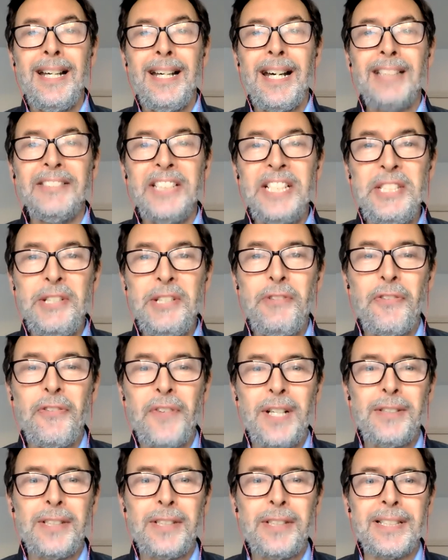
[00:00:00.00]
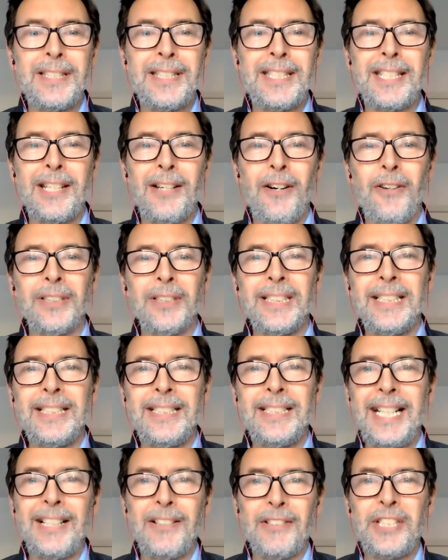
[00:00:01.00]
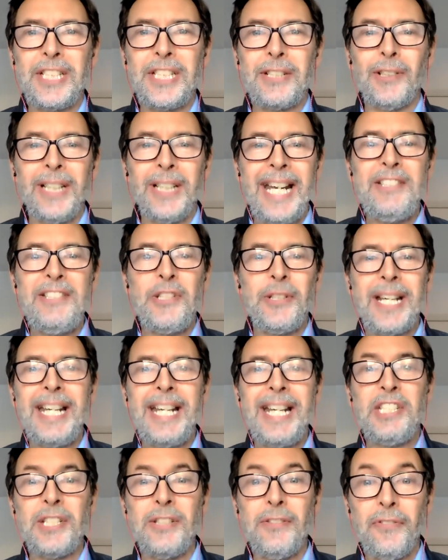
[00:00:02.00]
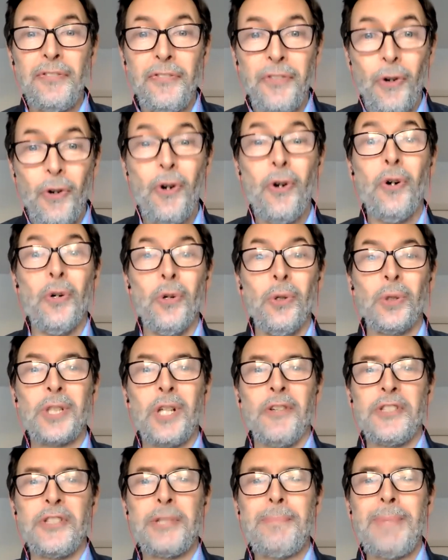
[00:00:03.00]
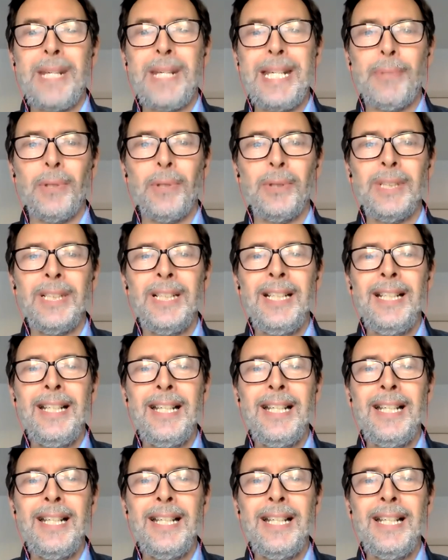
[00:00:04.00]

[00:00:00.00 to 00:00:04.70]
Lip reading: a renewed focus on theological education for all God's people,